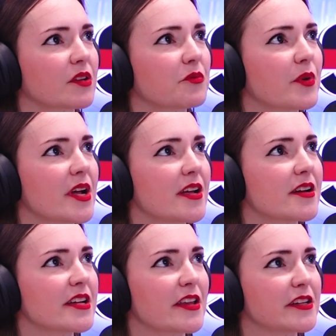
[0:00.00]

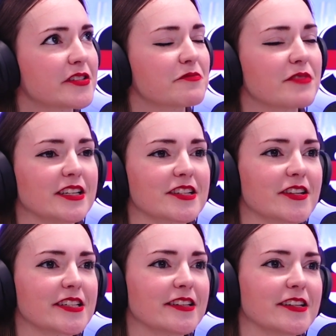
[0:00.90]
There's some really
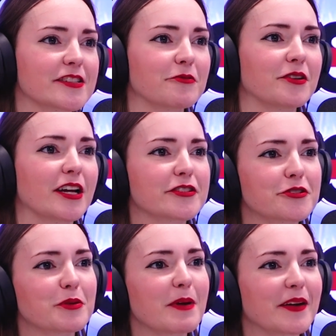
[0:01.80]
exciting things that I'm not allowed to
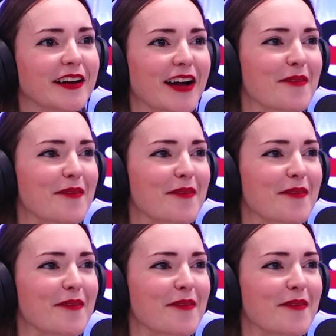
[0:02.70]
talk about yet.